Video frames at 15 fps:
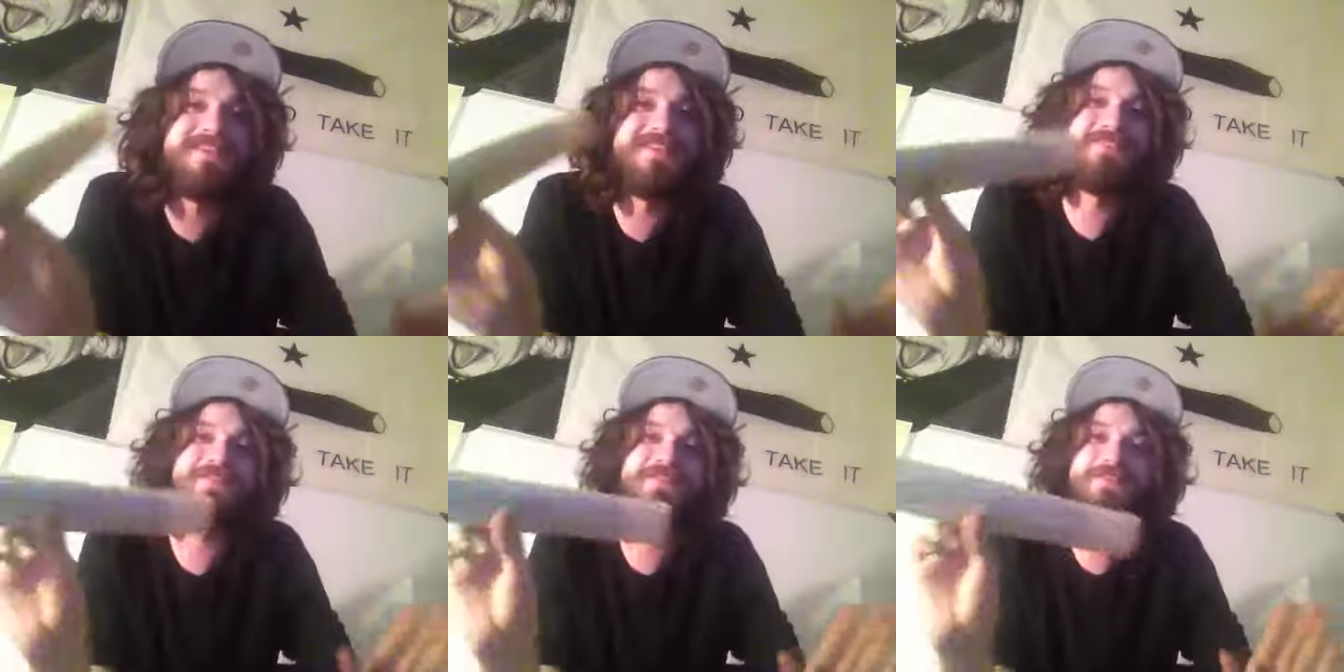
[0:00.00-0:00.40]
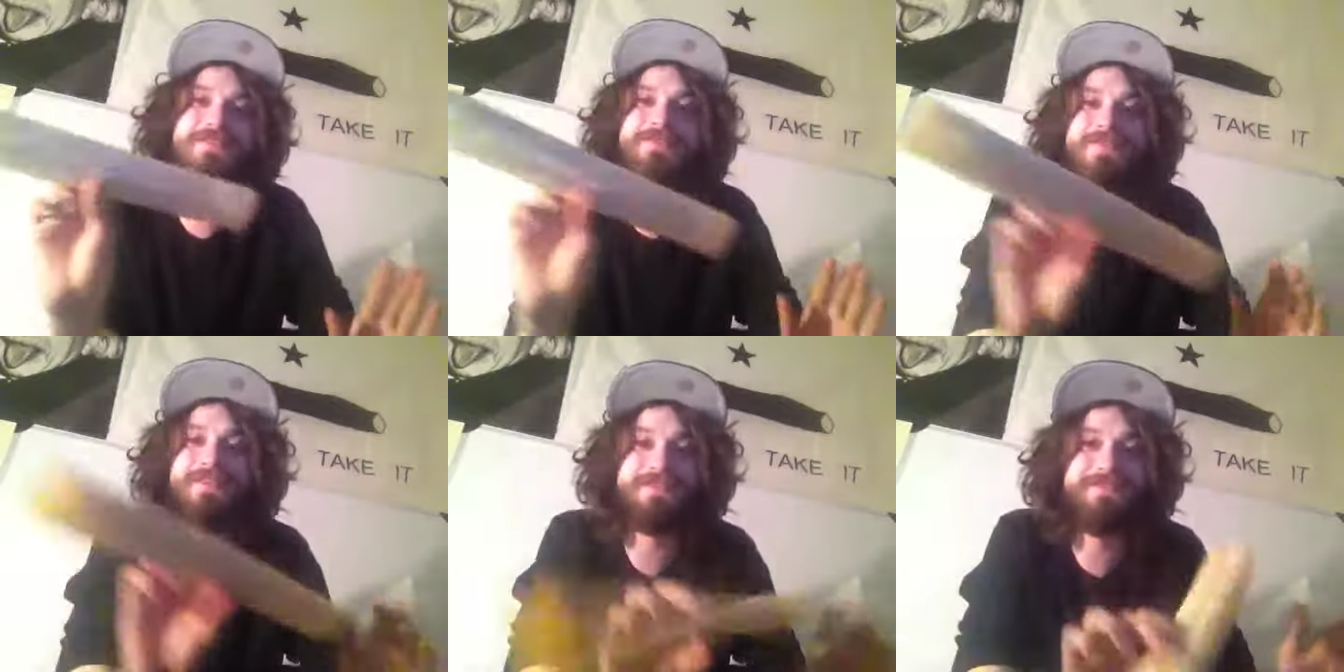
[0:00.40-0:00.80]
If
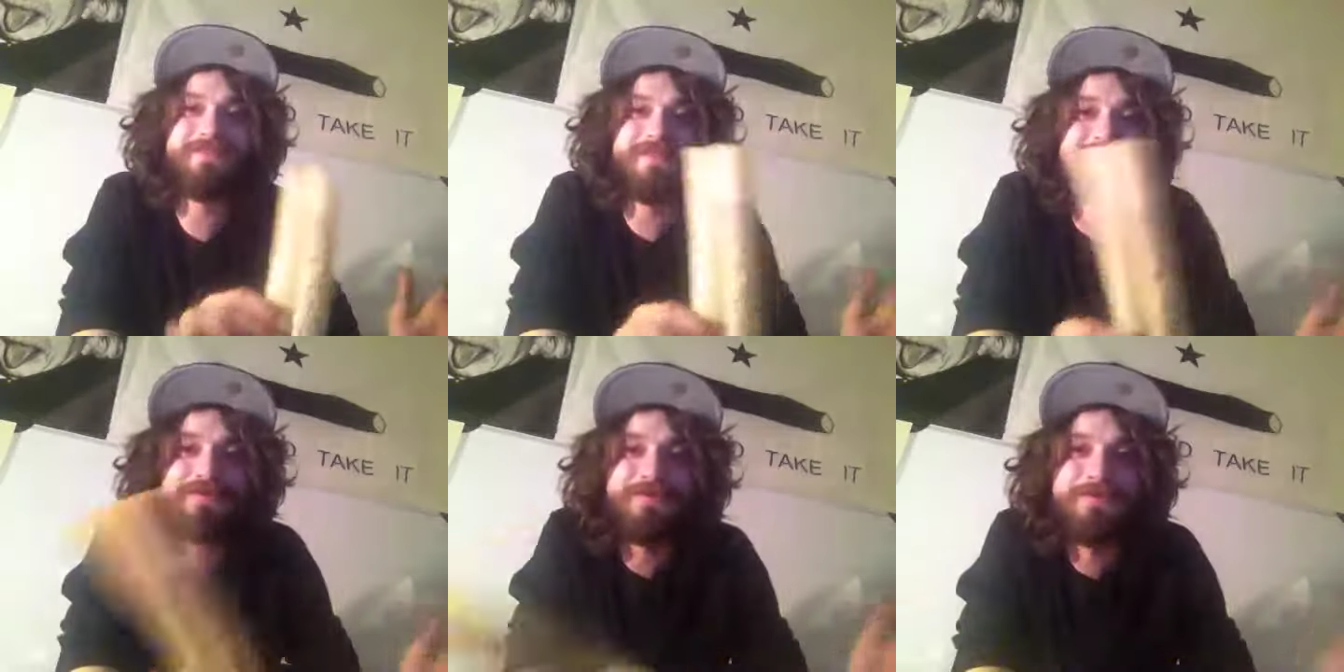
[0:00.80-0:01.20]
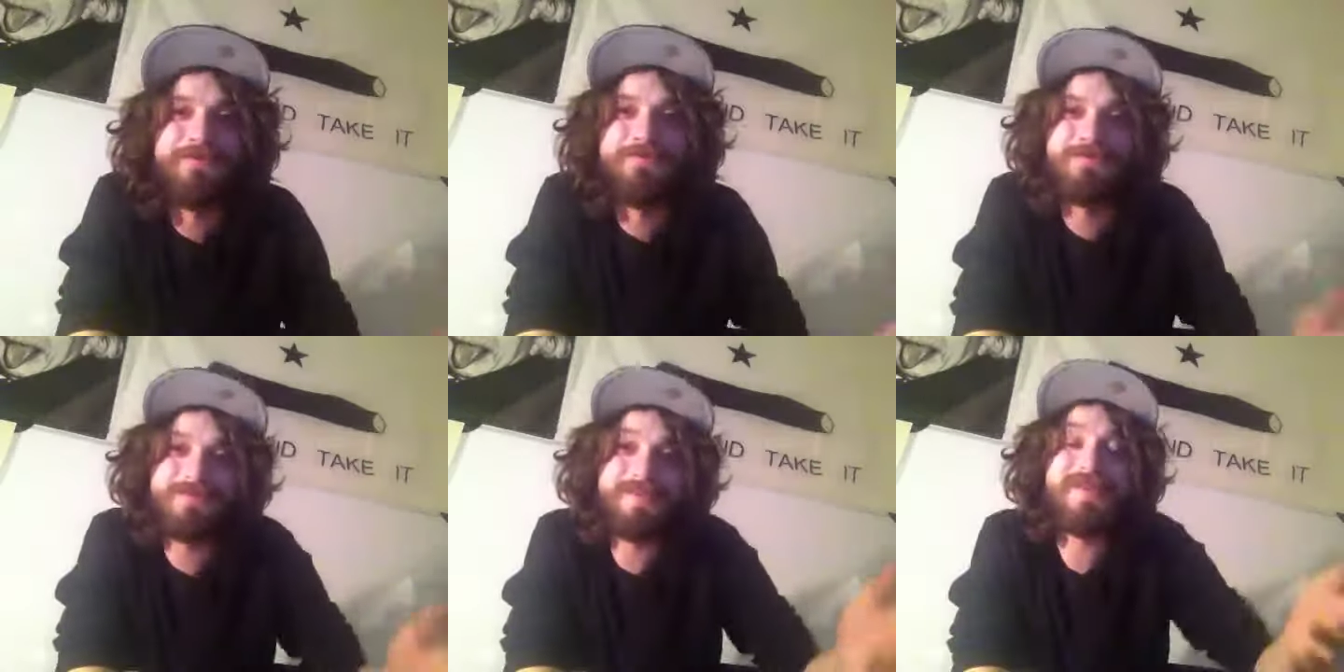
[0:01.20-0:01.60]
you
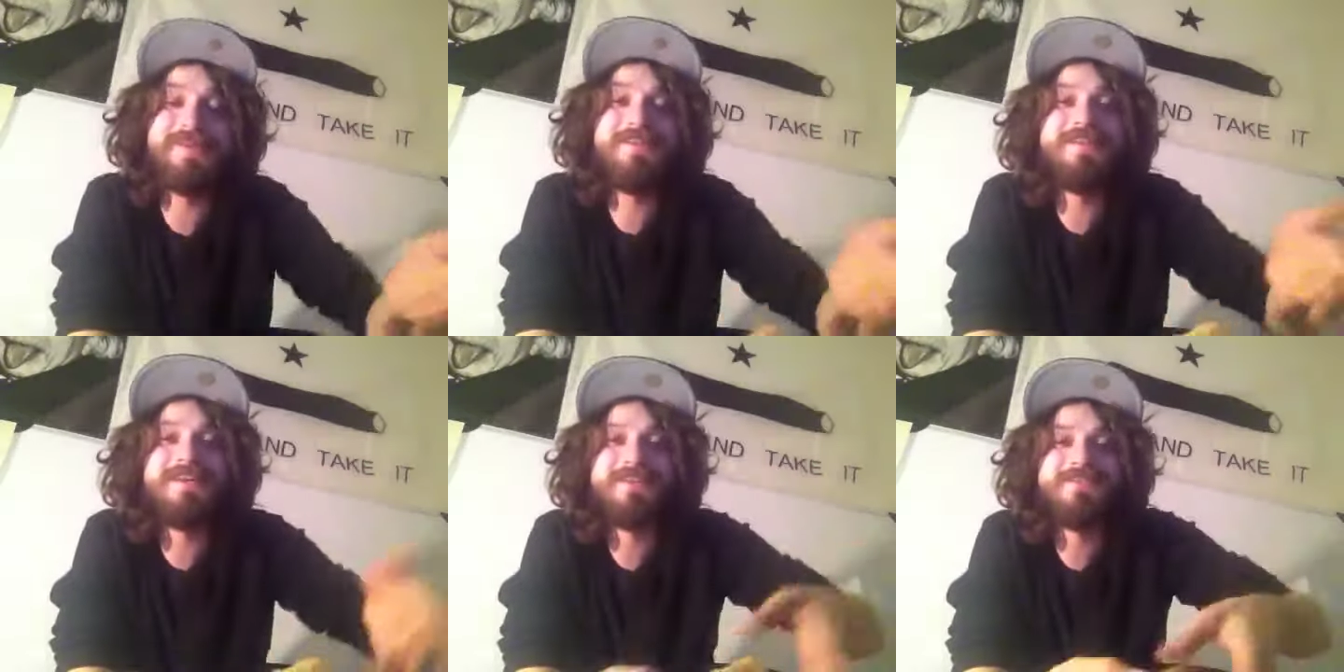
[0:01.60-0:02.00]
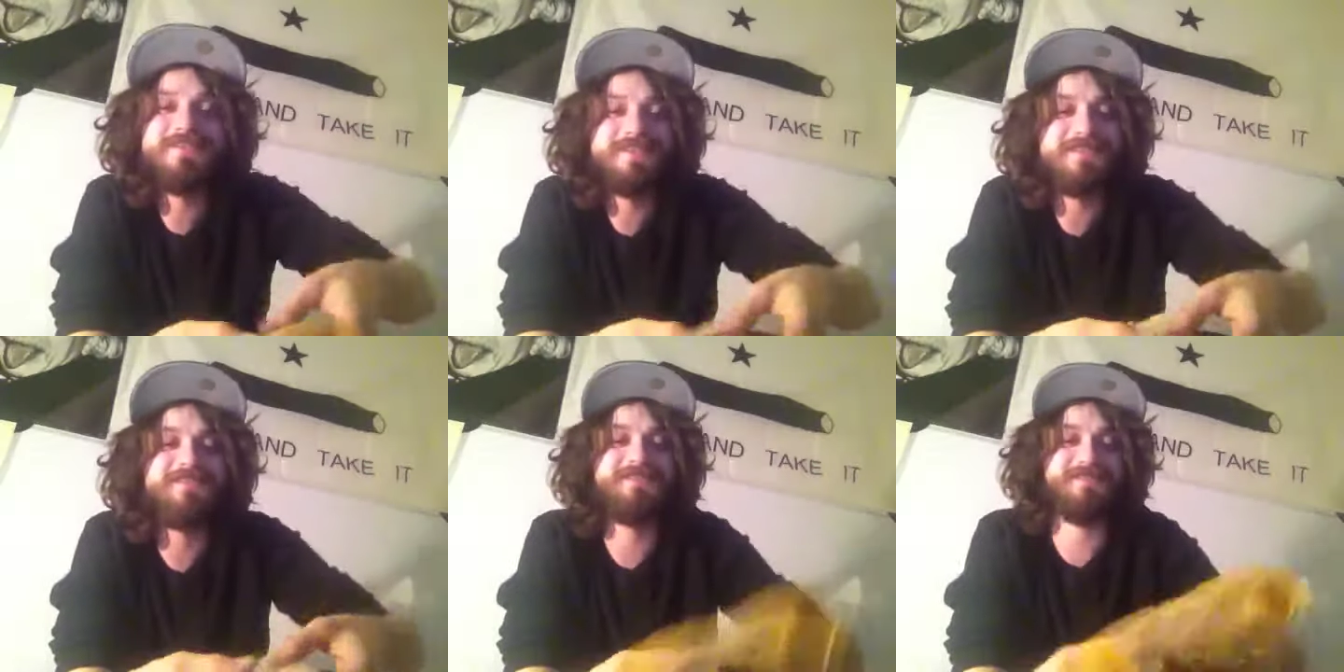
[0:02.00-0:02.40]
needed to hear
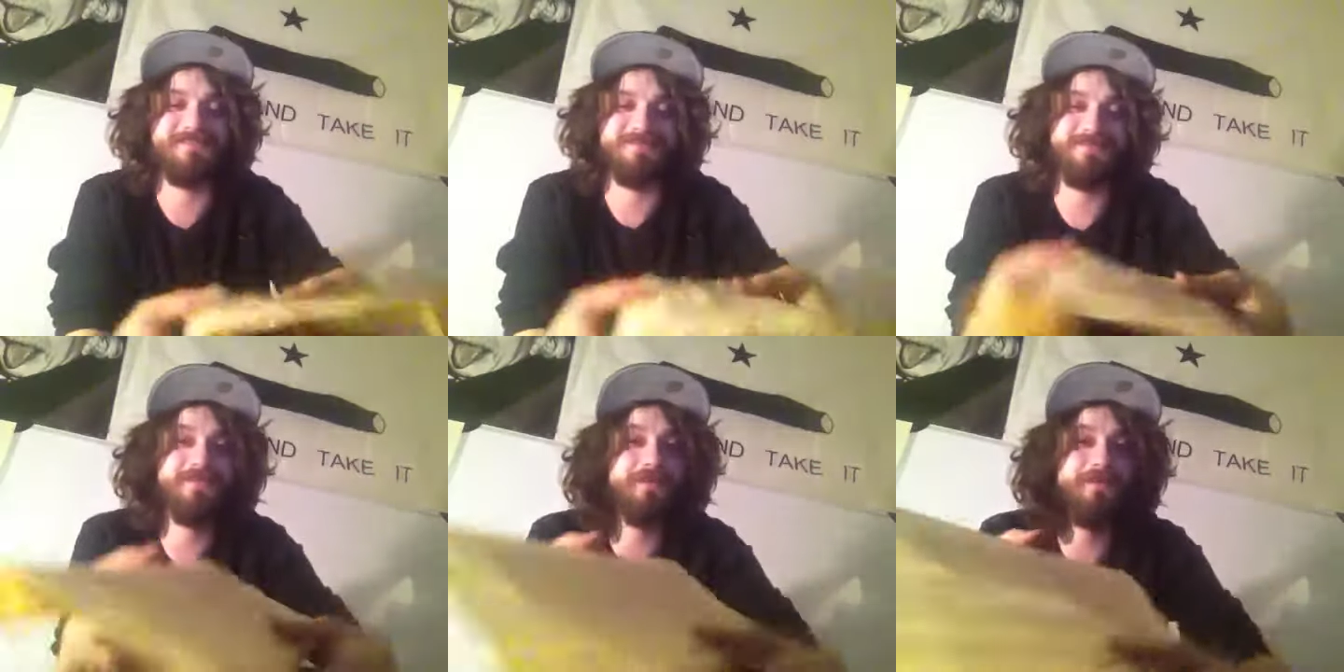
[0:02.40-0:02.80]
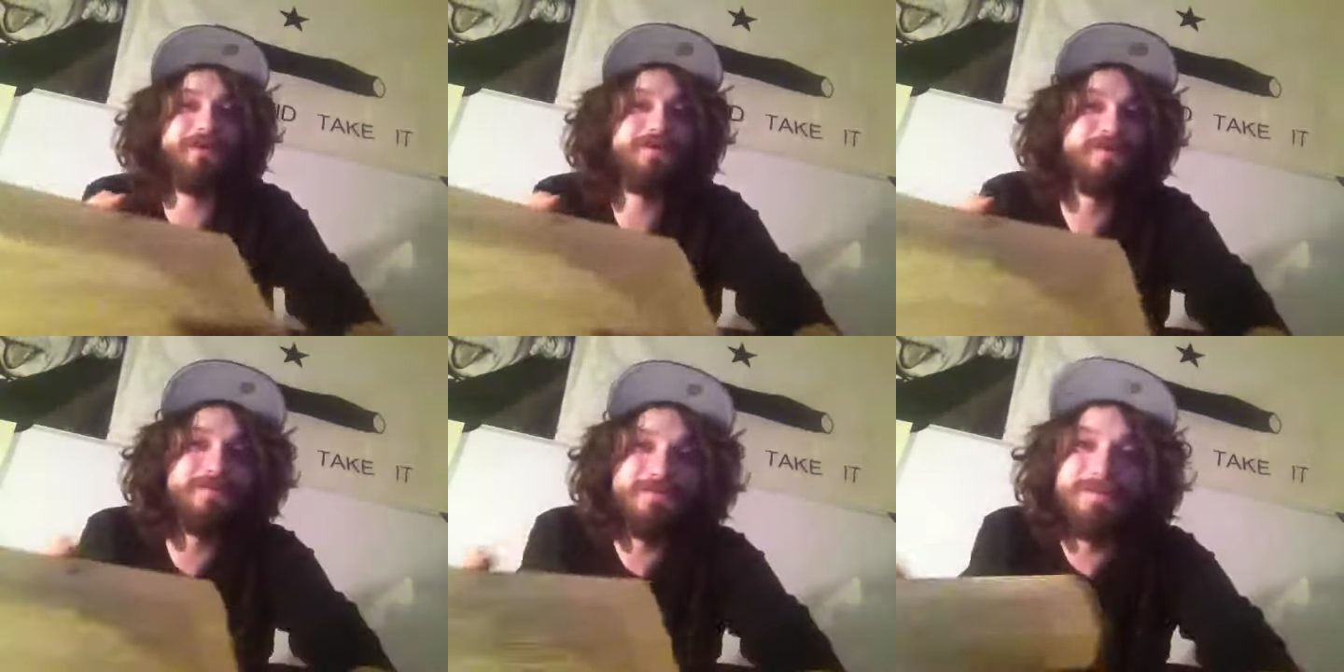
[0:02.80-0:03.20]
this, you're
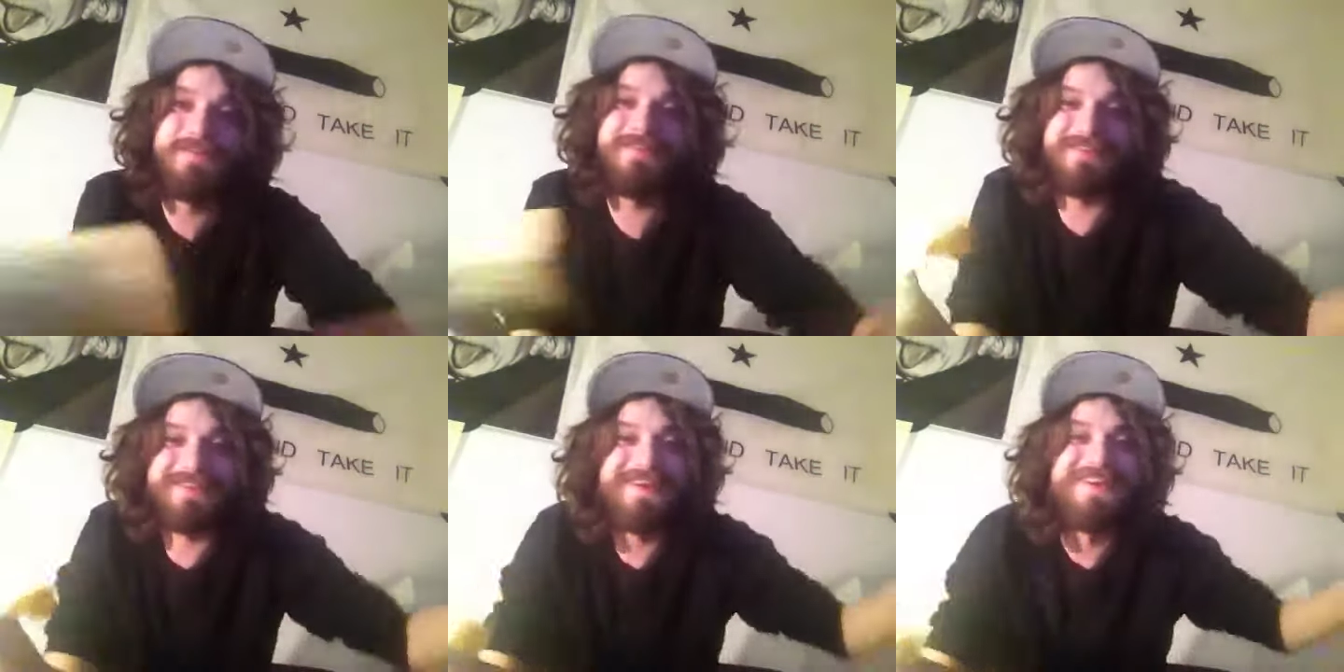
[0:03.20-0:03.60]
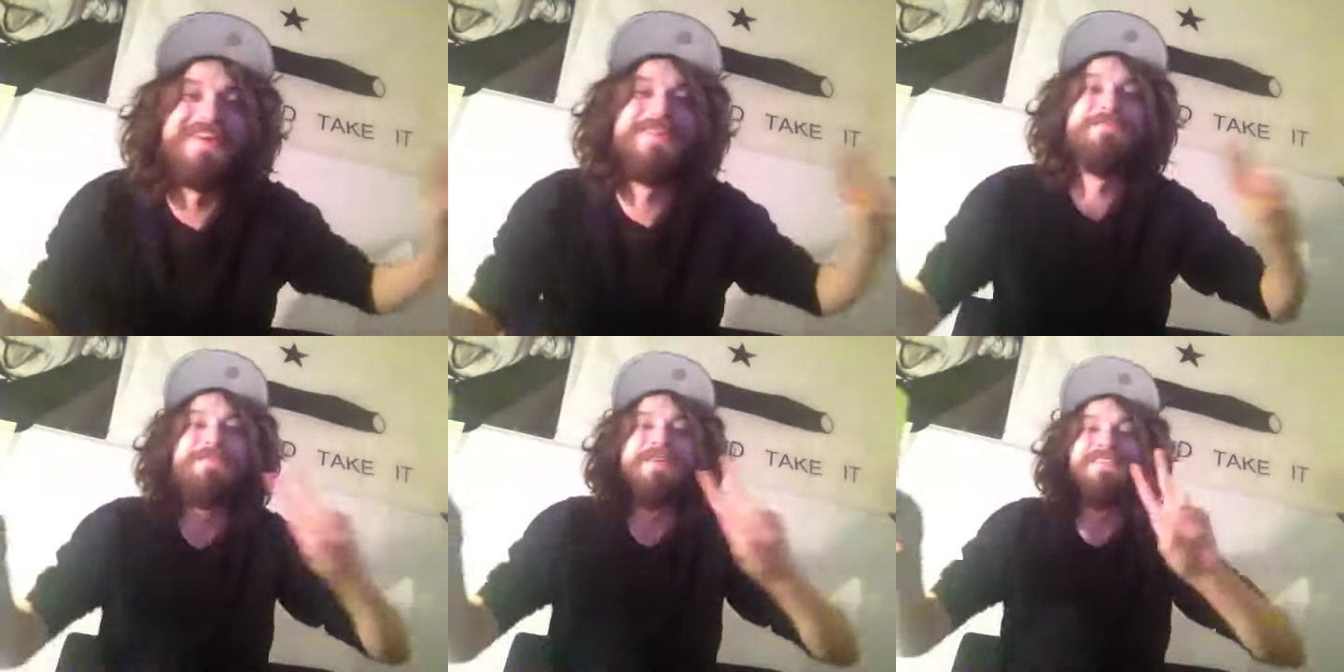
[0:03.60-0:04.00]
welcome. All right,
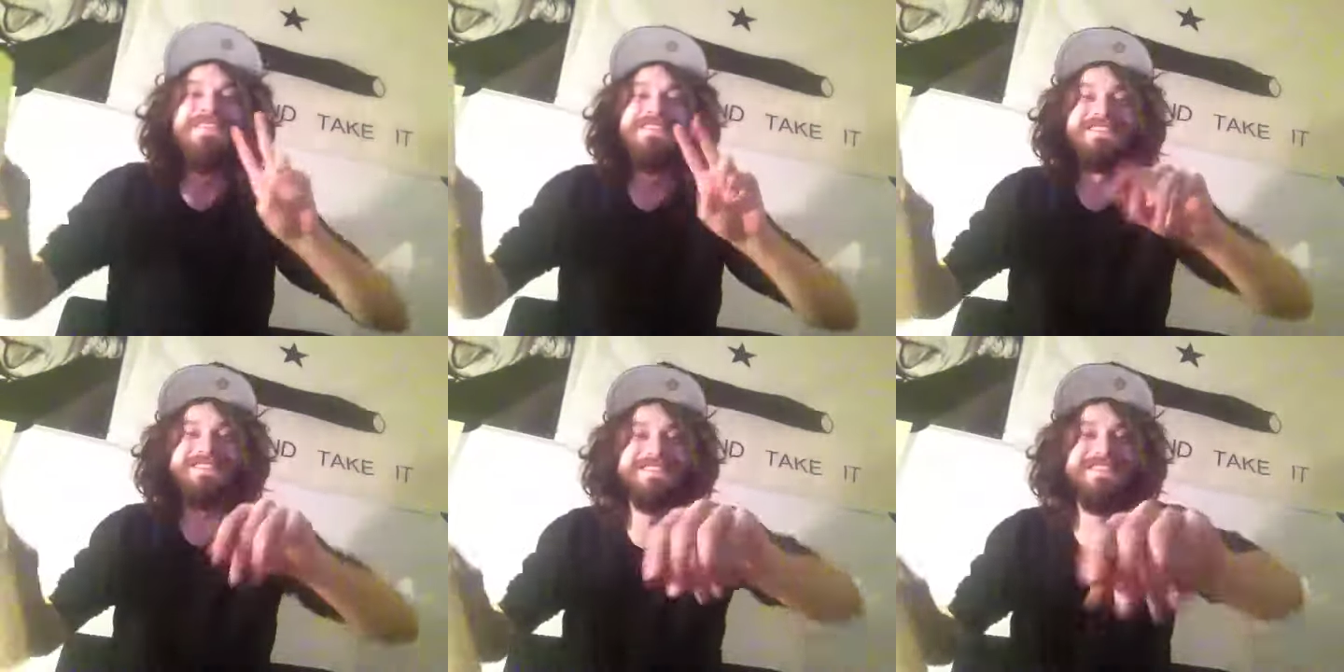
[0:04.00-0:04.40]
peace.